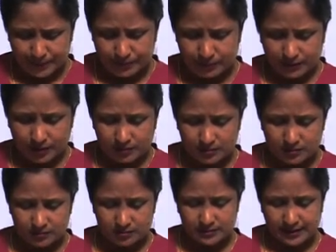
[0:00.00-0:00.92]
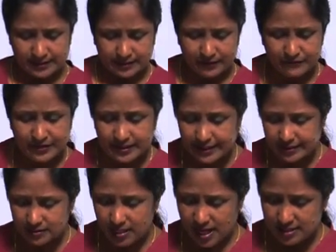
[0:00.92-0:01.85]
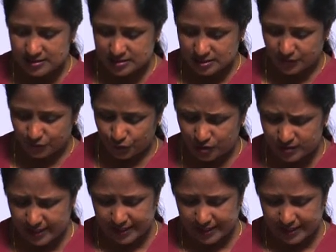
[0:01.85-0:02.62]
that time we get the answer for